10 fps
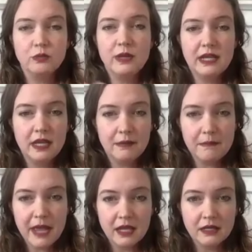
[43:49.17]
We need
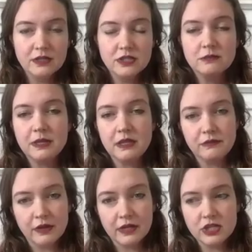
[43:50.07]
men to be the
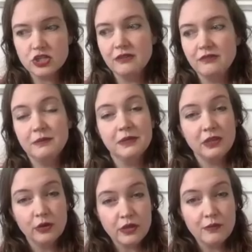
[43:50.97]
foundation of it, but
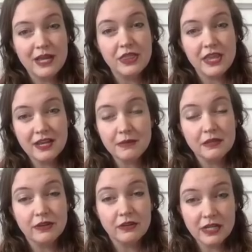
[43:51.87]
the only way they can be the
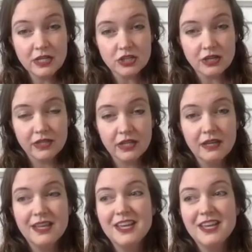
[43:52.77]
foundation of it